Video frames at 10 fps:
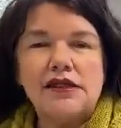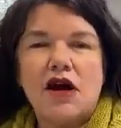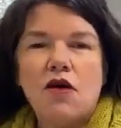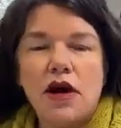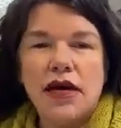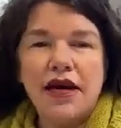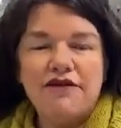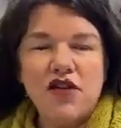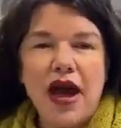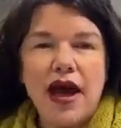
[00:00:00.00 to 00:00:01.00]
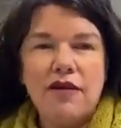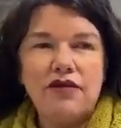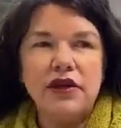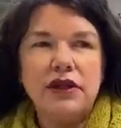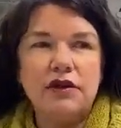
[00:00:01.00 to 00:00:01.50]
So if you have
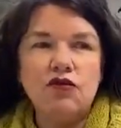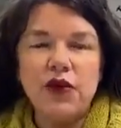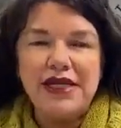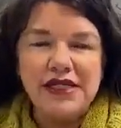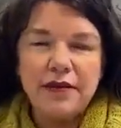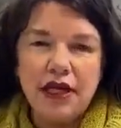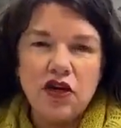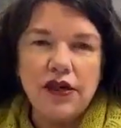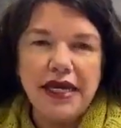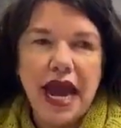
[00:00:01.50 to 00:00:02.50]
reasonably curly